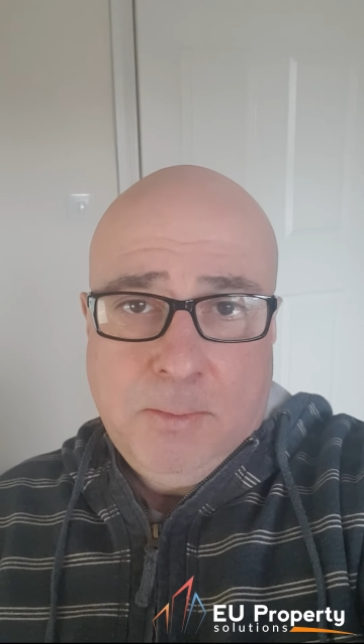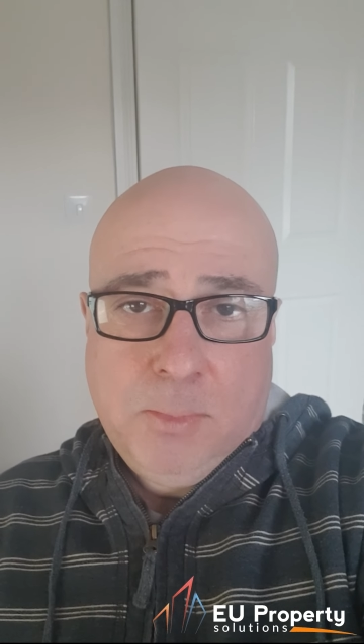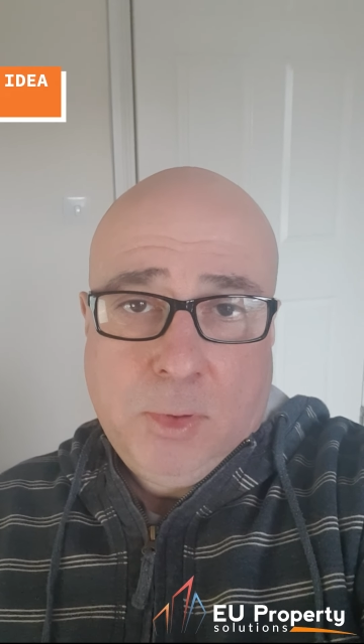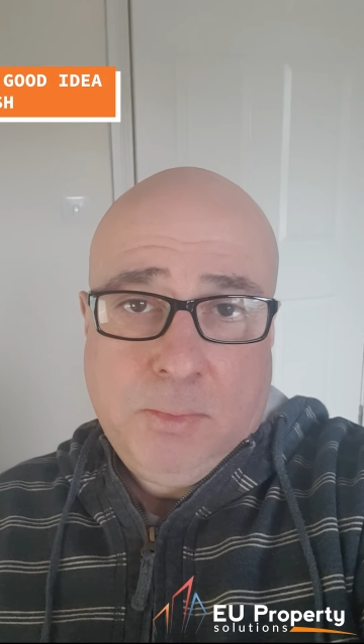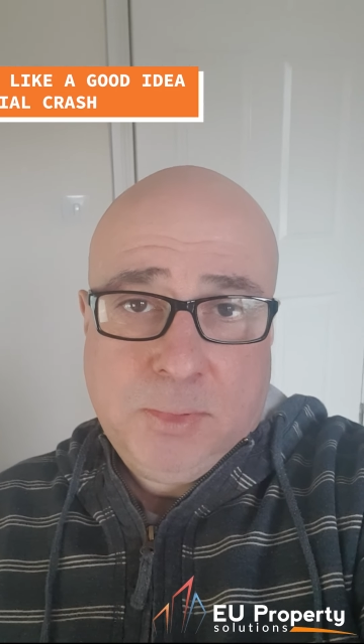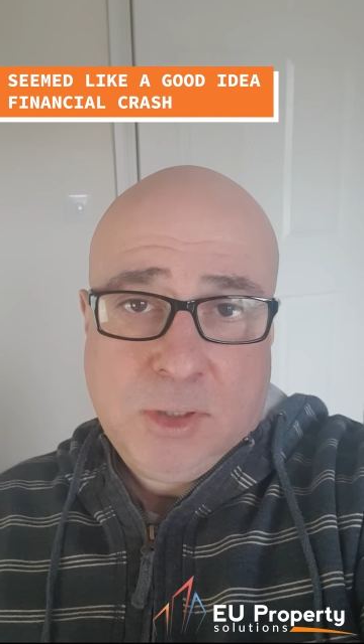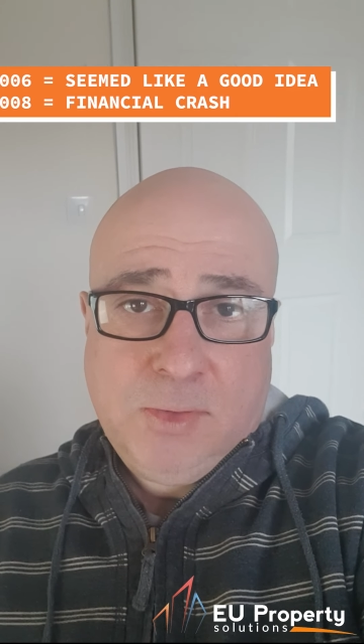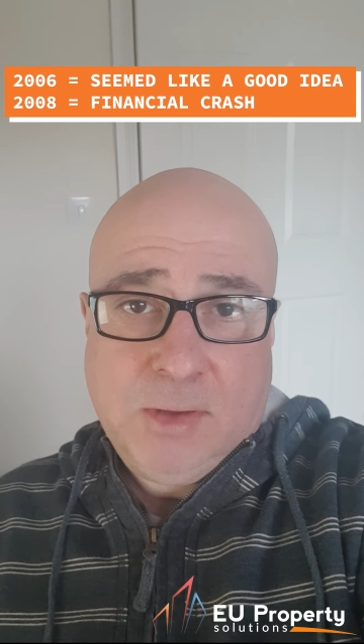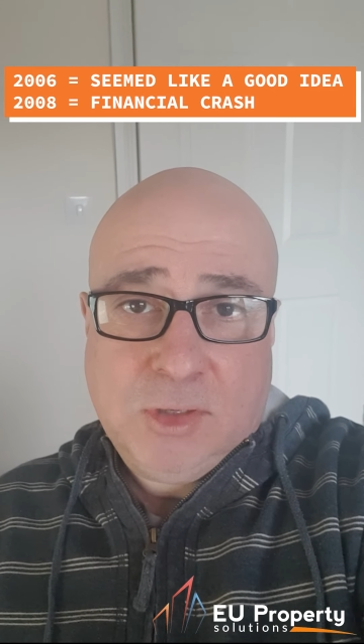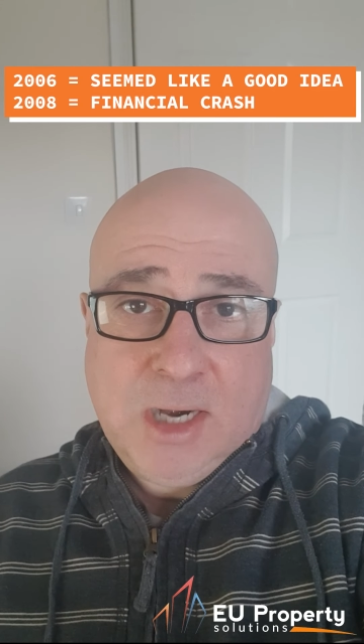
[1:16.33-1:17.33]
but
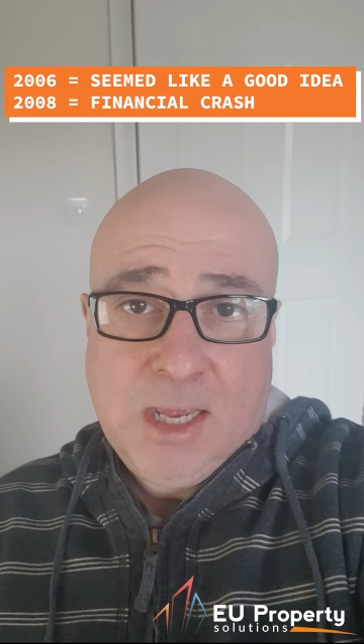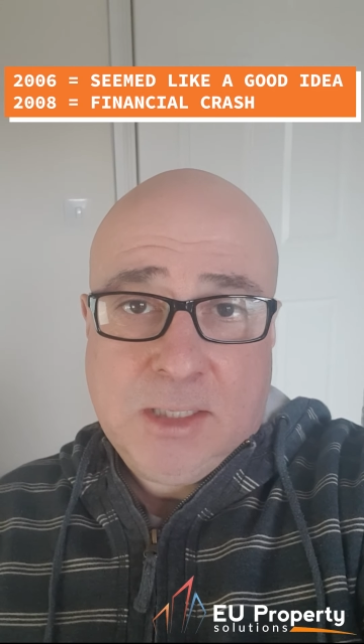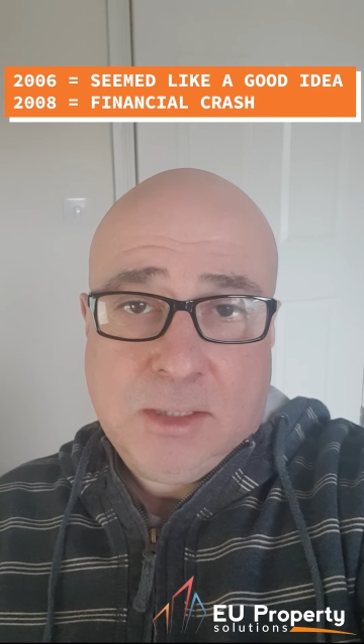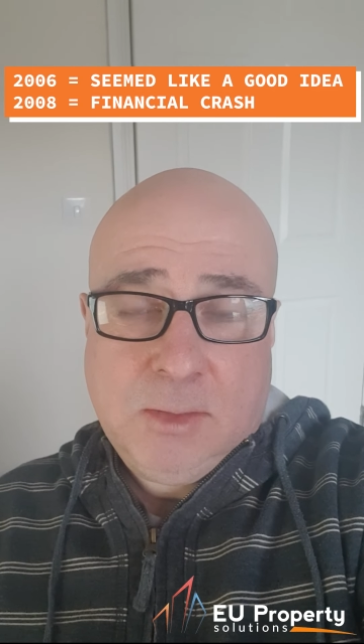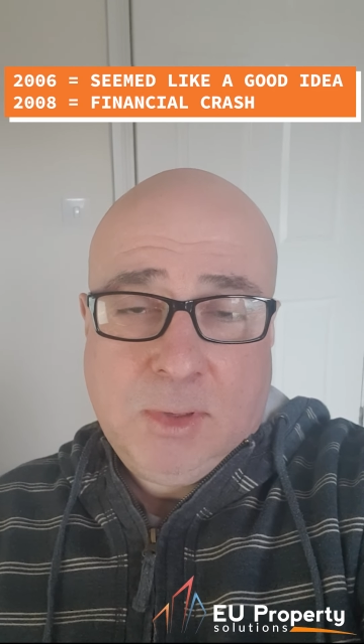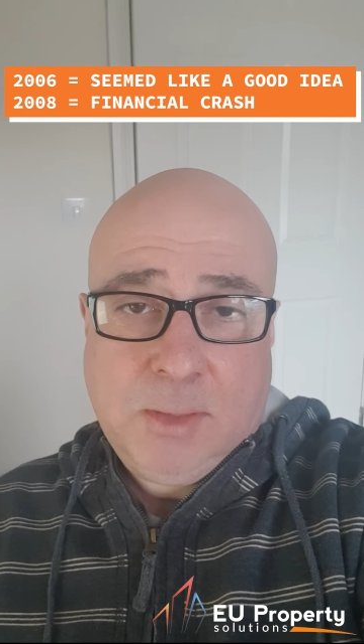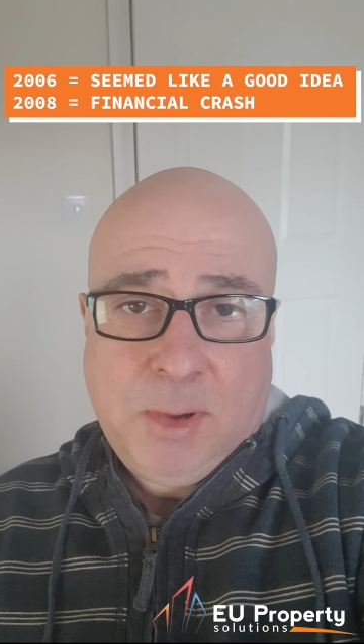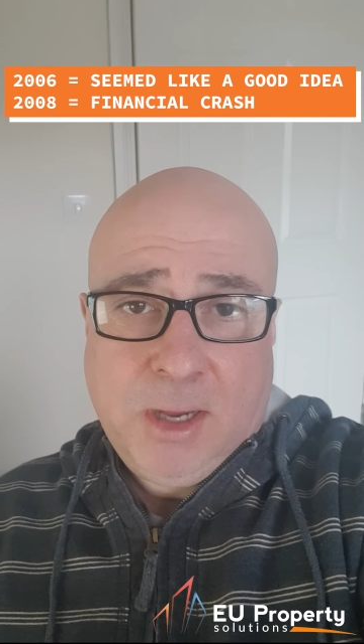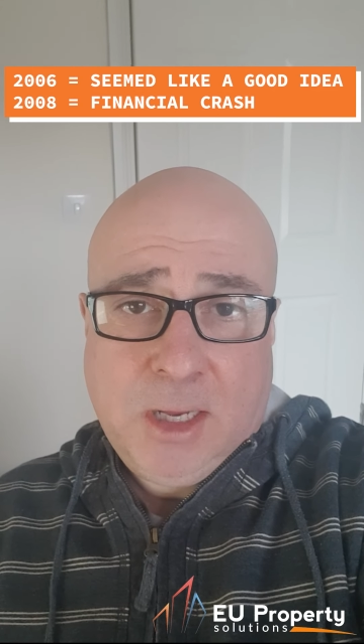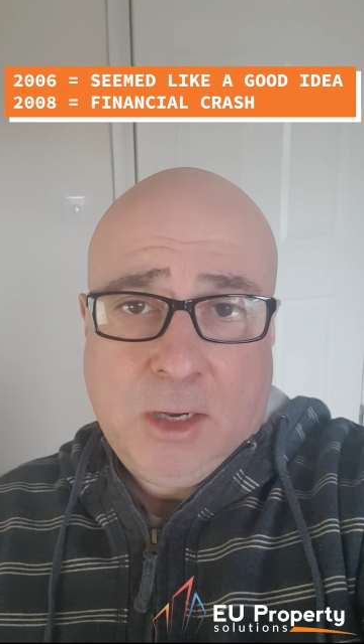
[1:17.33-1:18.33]
2008 there was the
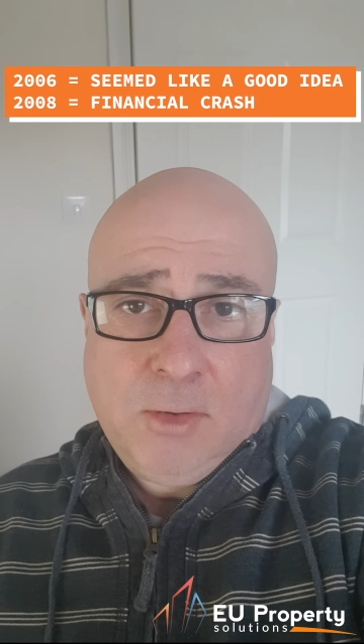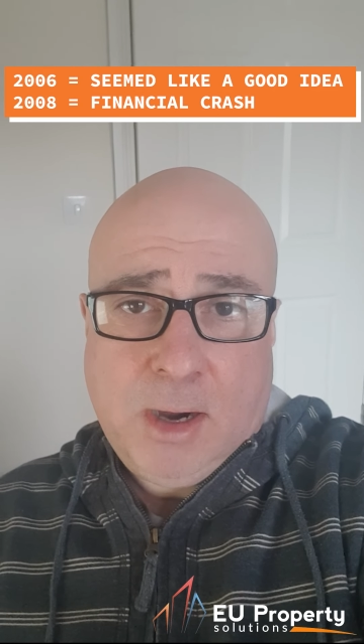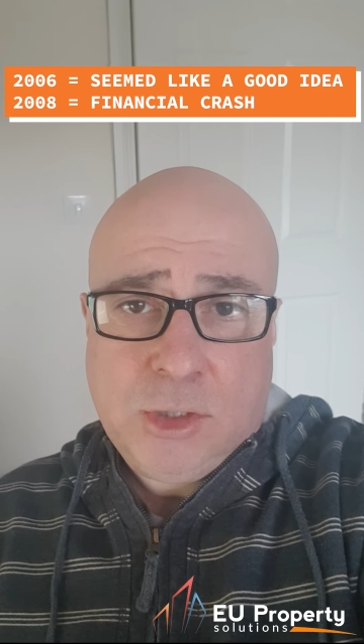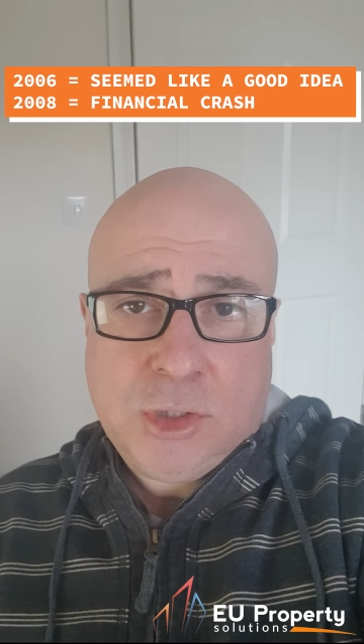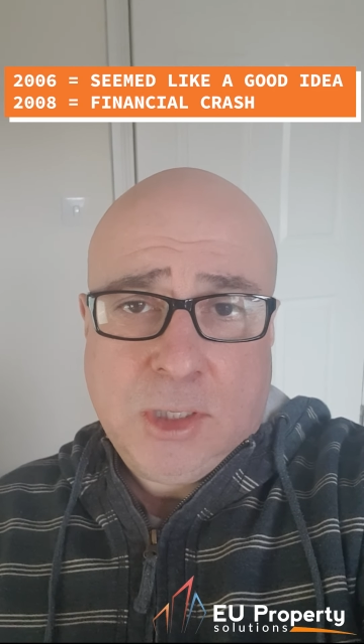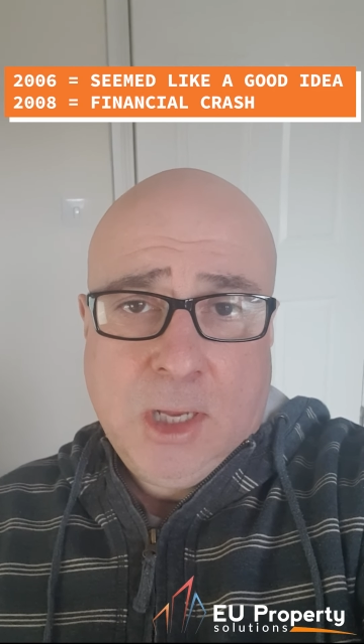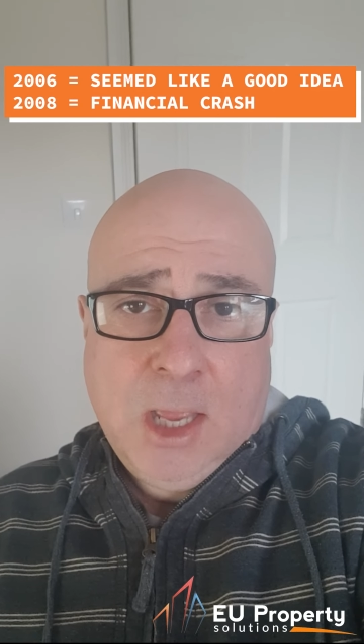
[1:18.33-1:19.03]
banking crash,